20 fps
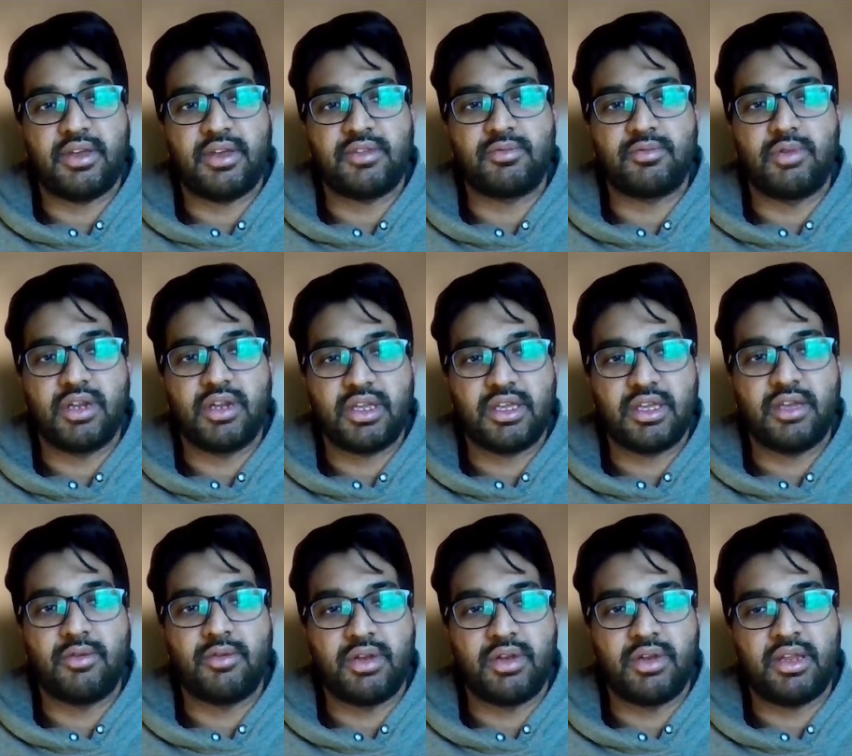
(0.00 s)
as
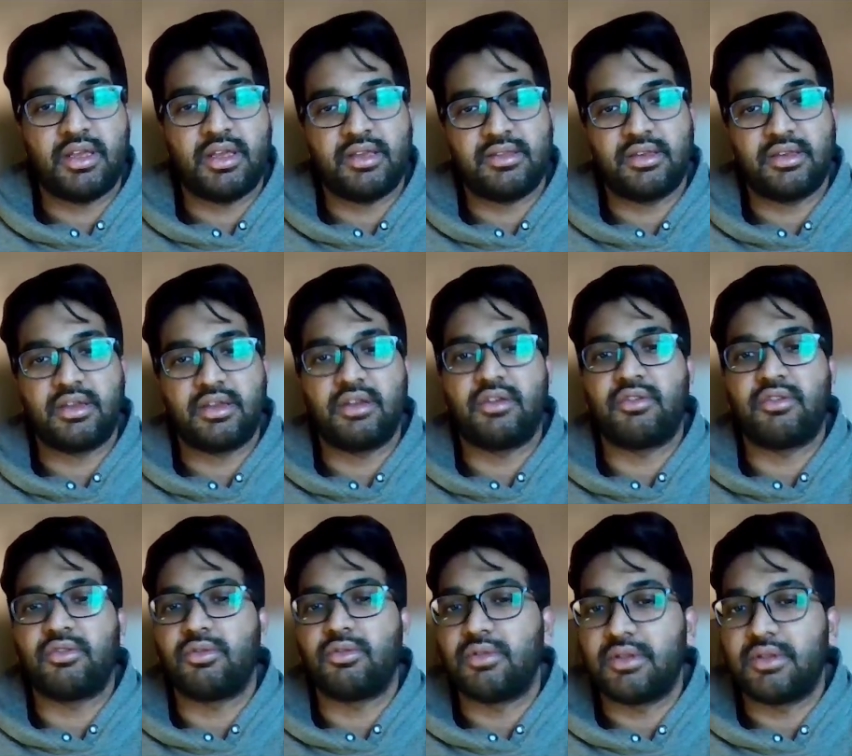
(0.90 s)
working one day as a
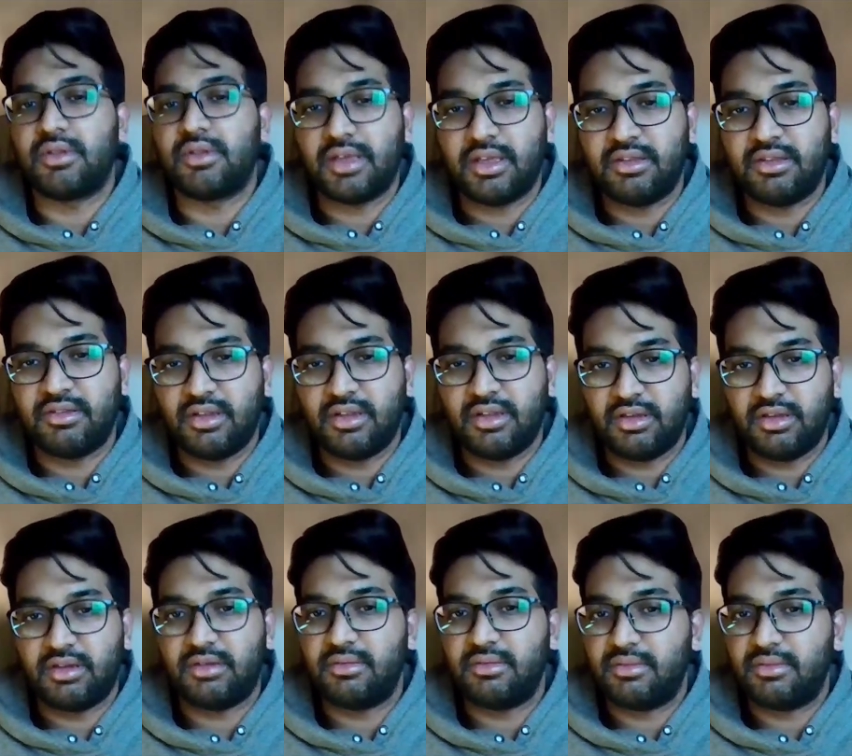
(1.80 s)
controls
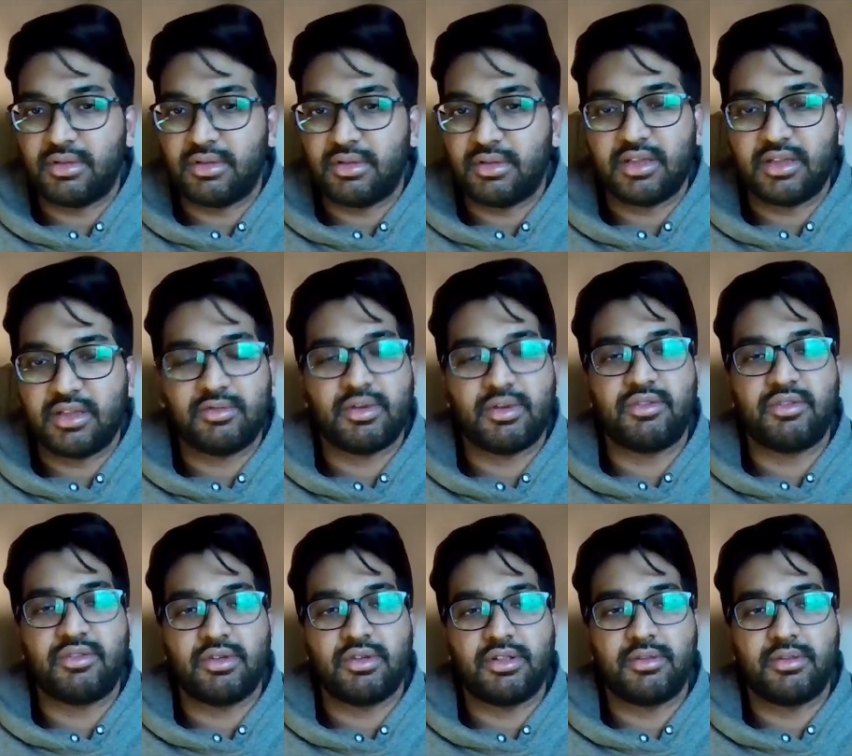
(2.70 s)
engineer. So that's why
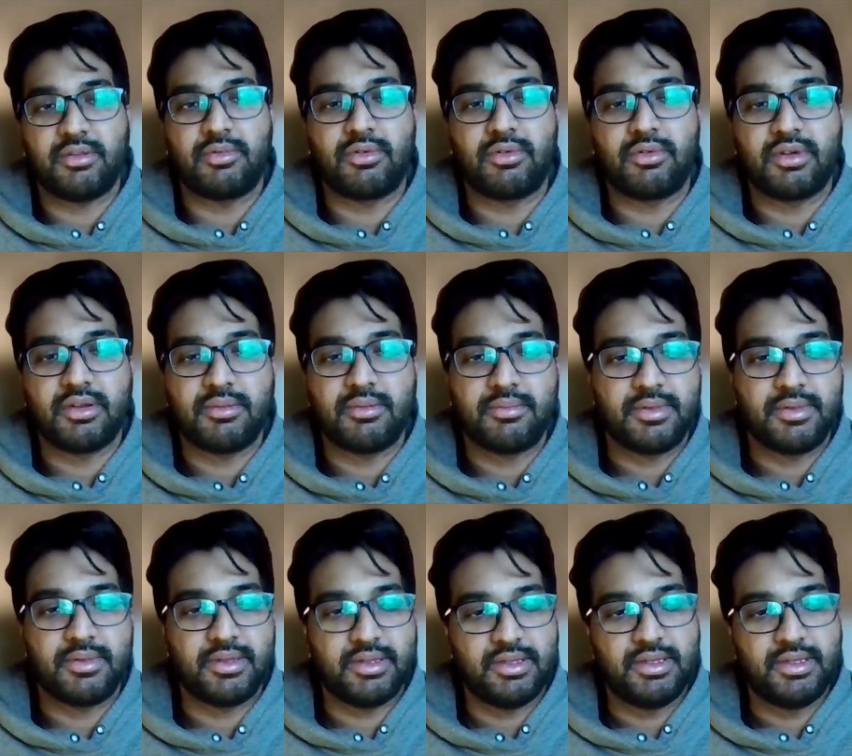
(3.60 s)
I joined the program.